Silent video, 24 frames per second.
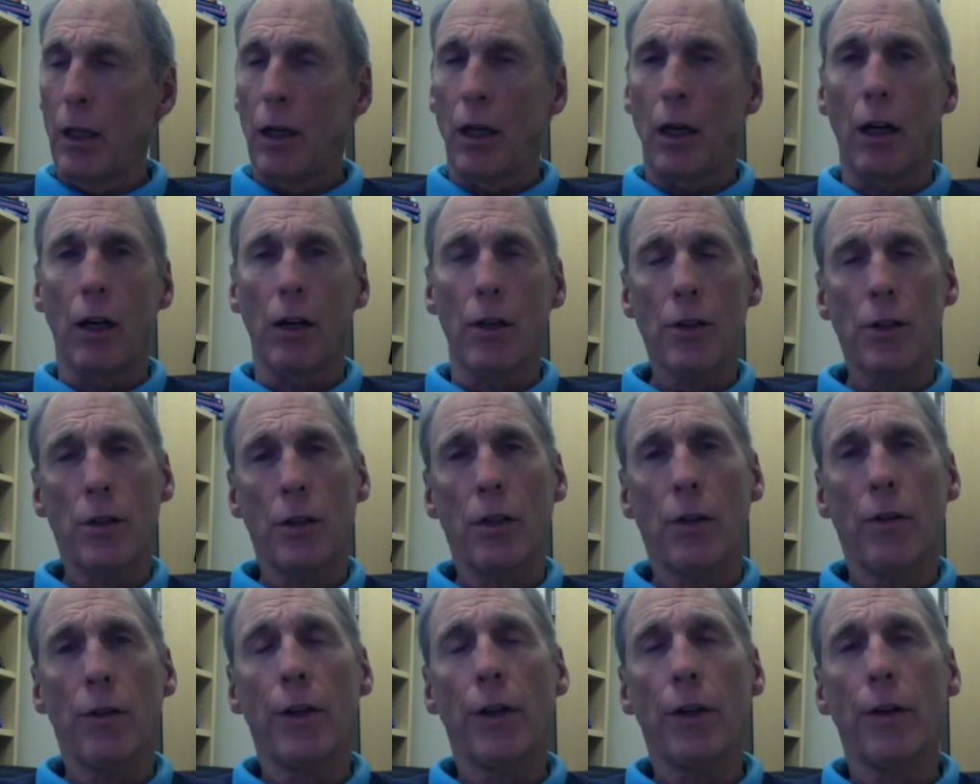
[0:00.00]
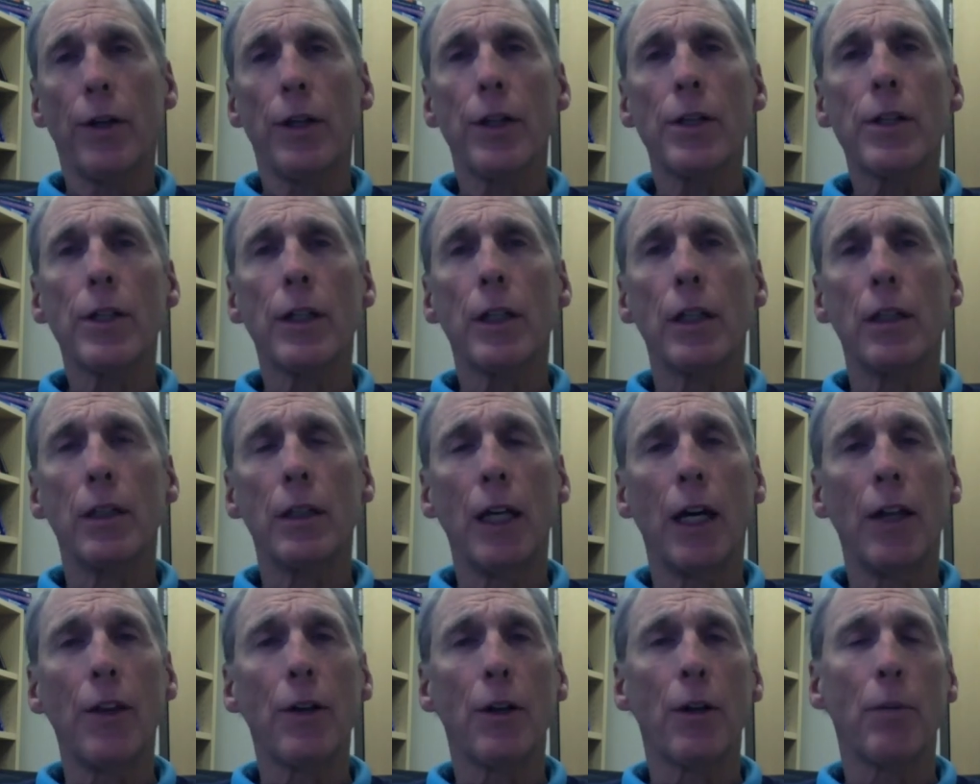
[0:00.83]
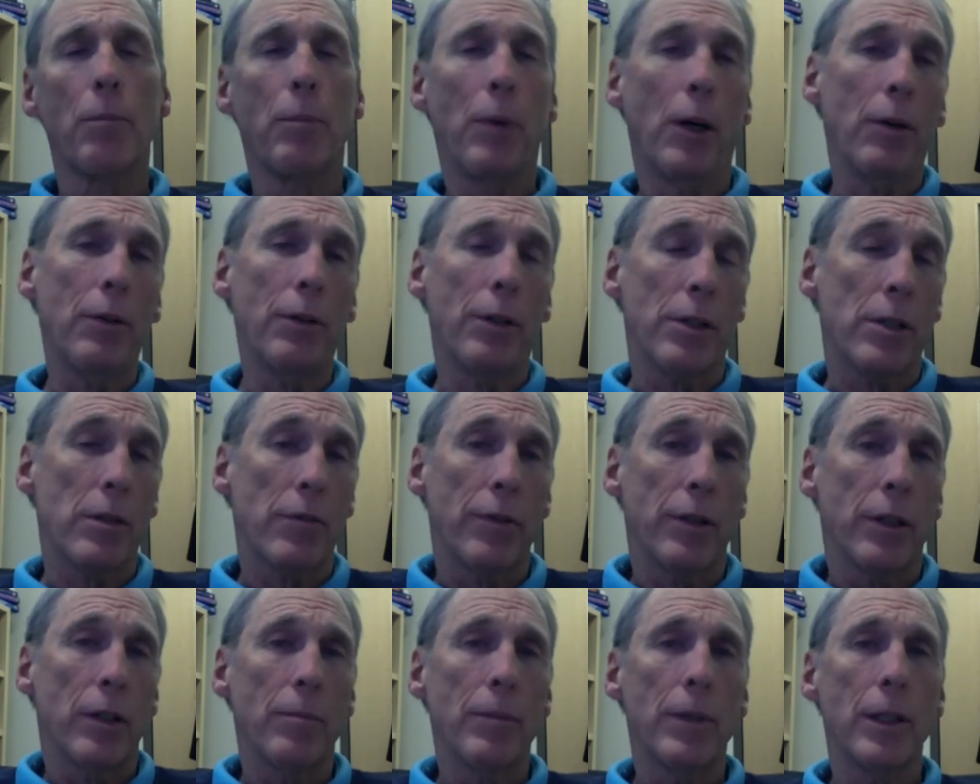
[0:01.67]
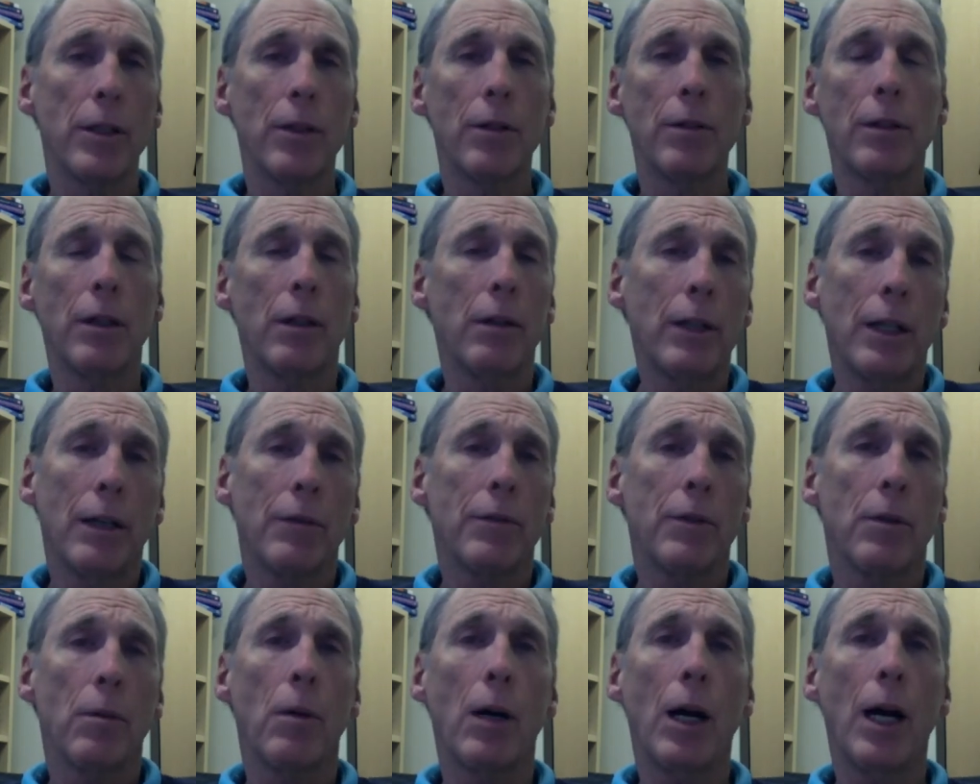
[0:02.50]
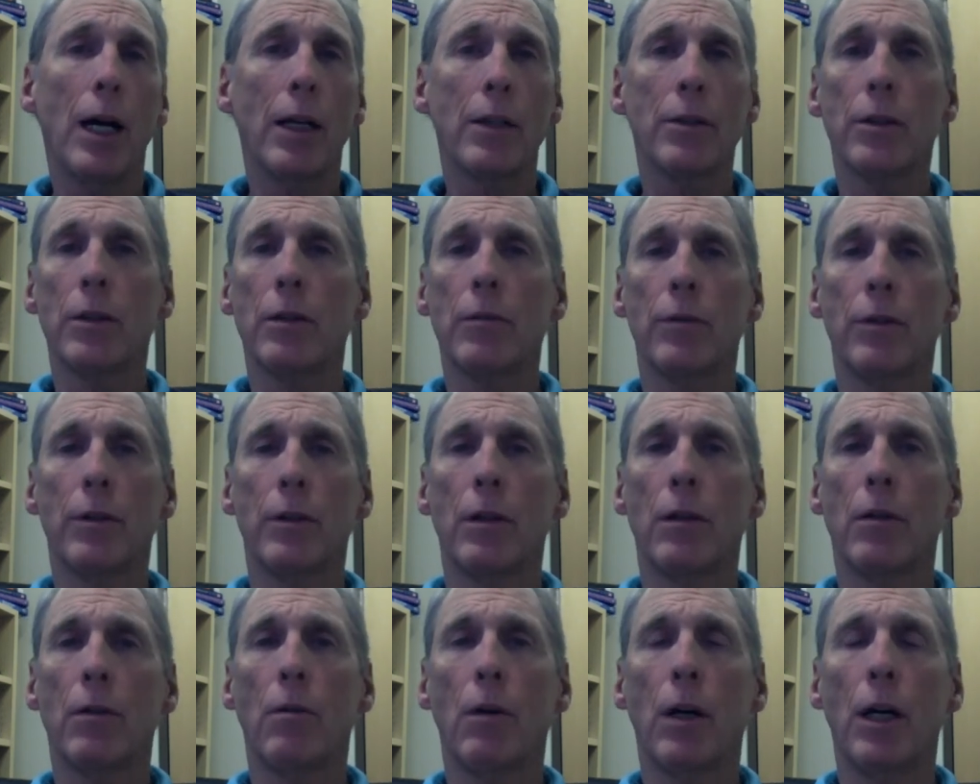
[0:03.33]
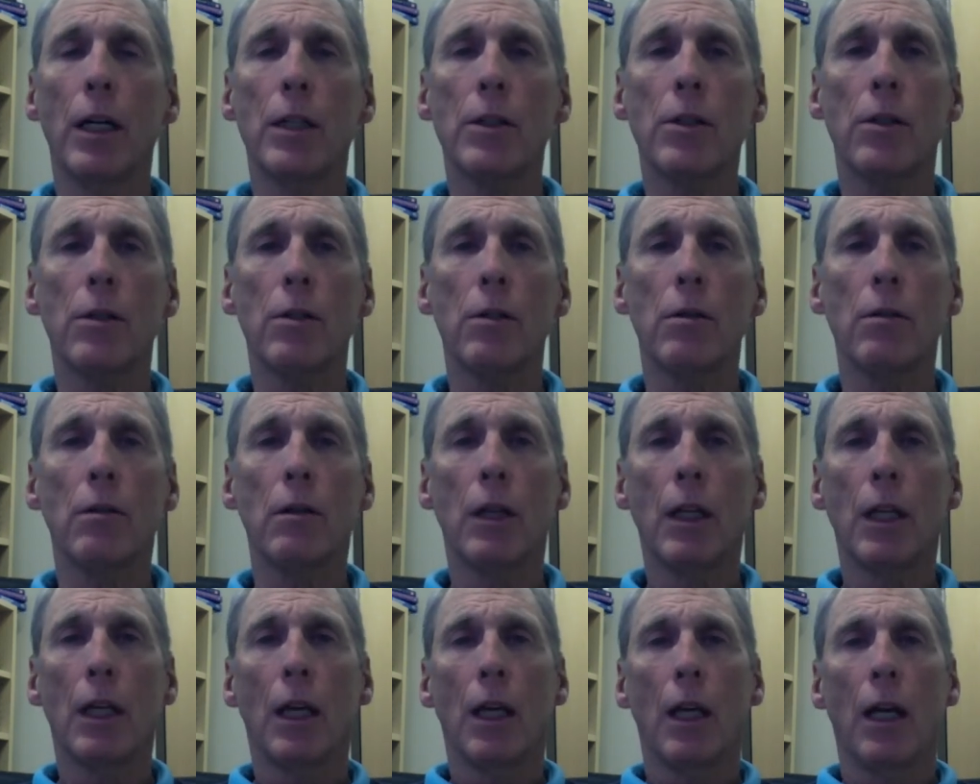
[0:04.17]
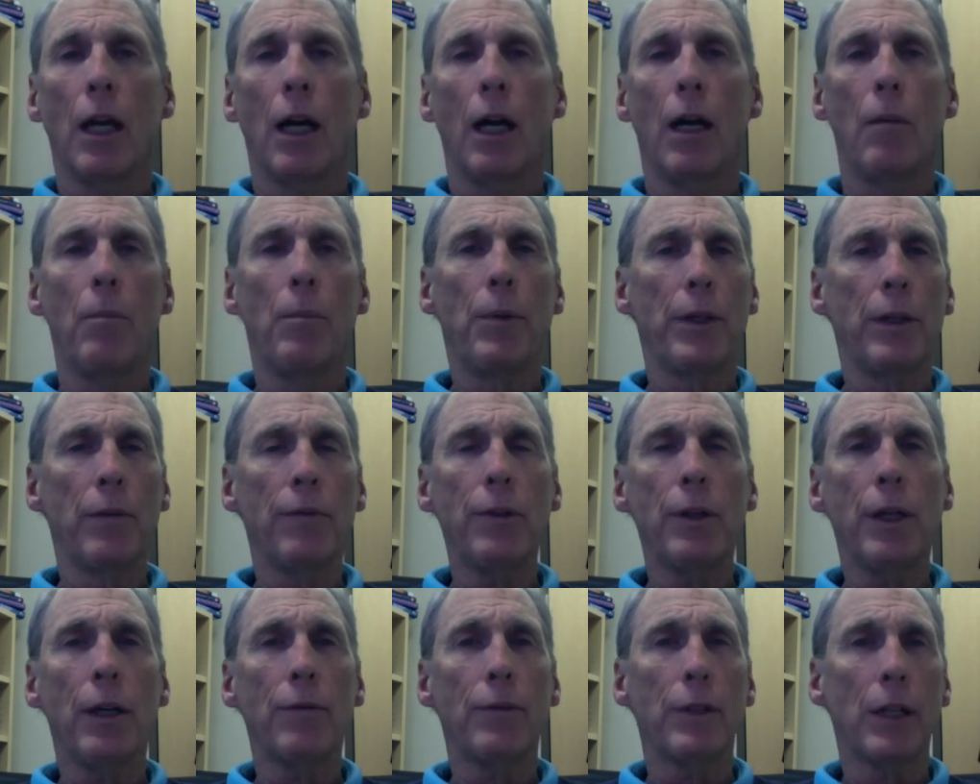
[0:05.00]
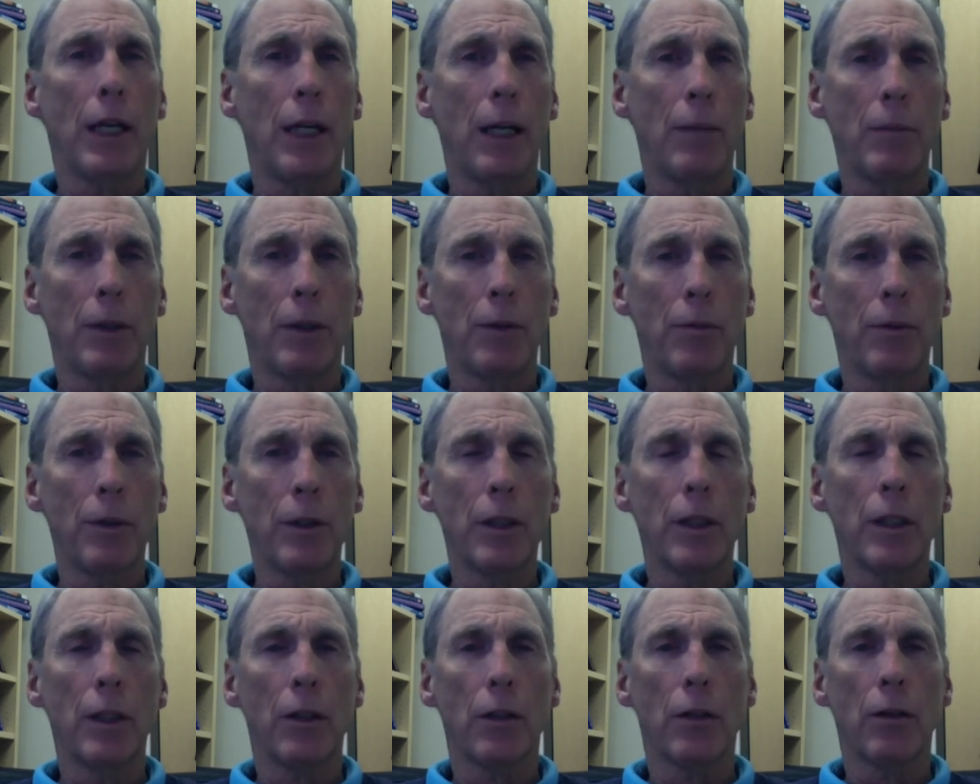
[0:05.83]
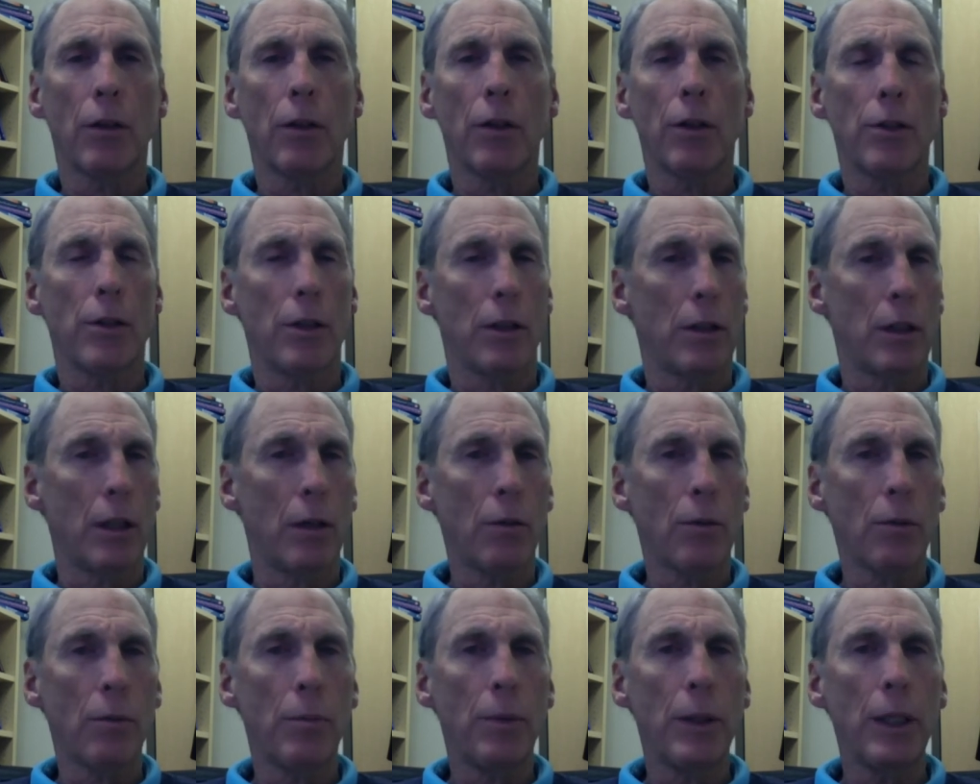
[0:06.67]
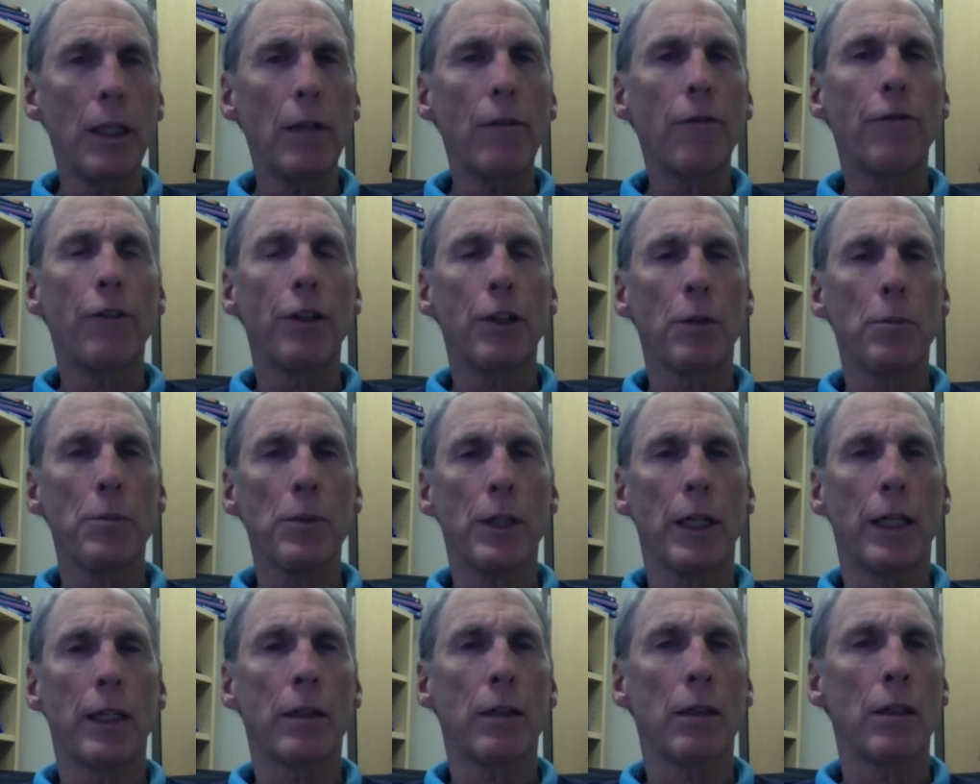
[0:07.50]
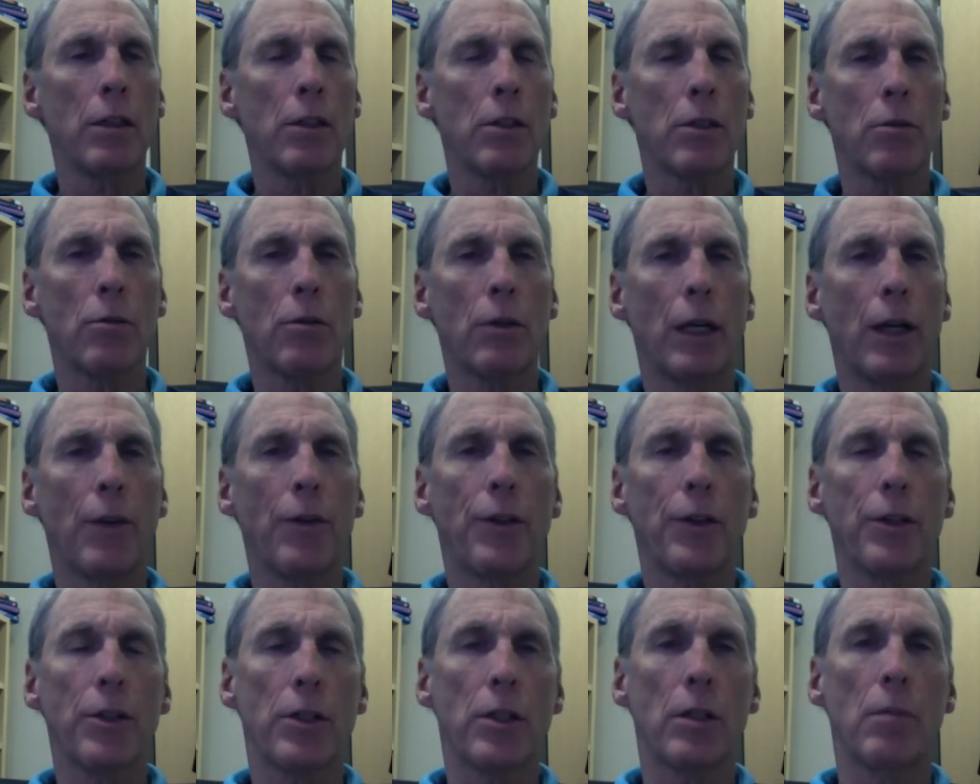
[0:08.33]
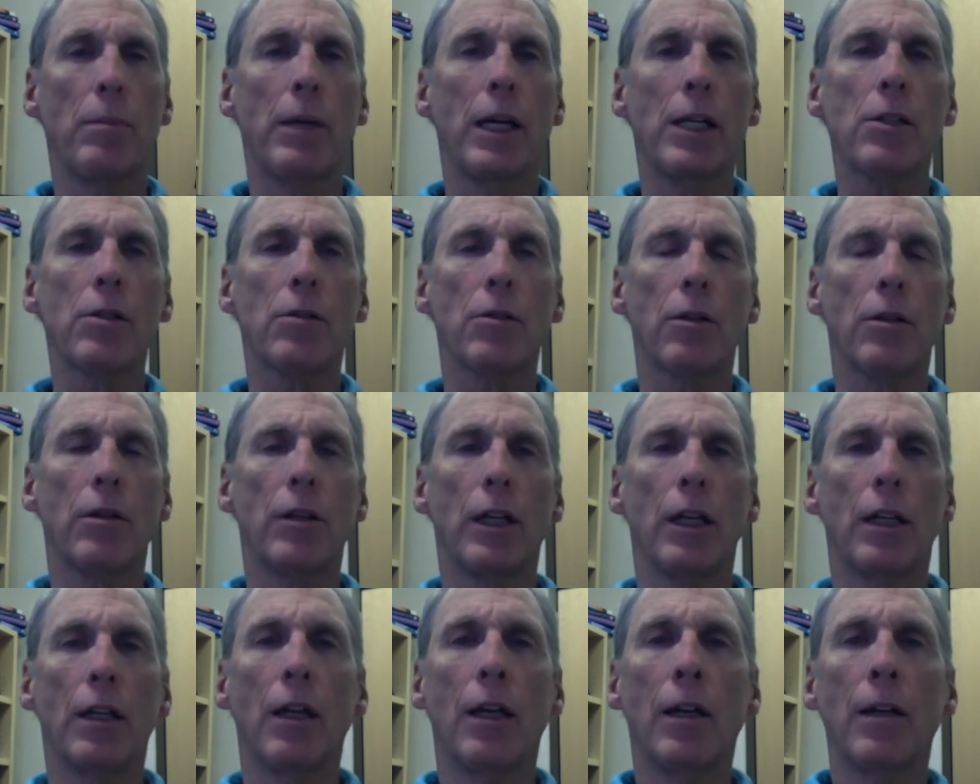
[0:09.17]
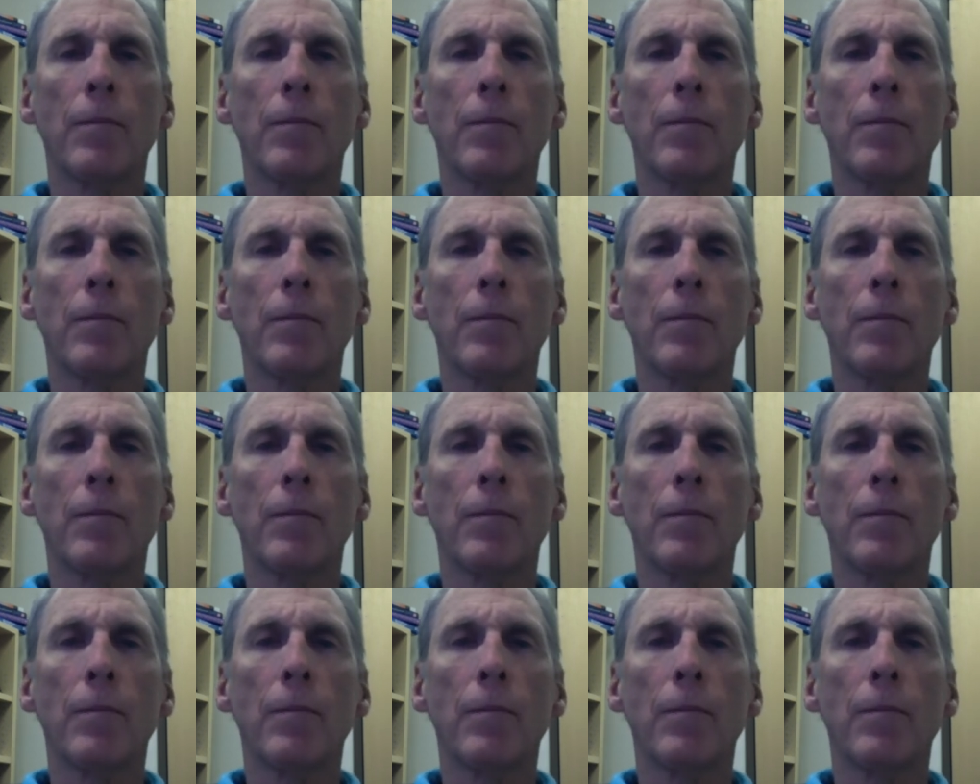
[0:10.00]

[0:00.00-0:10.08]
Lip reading: Also, there is another bonus film that you don't have to watch if you don't want to. But if you have time, I really encourage it. There will be films like this throughout the semester that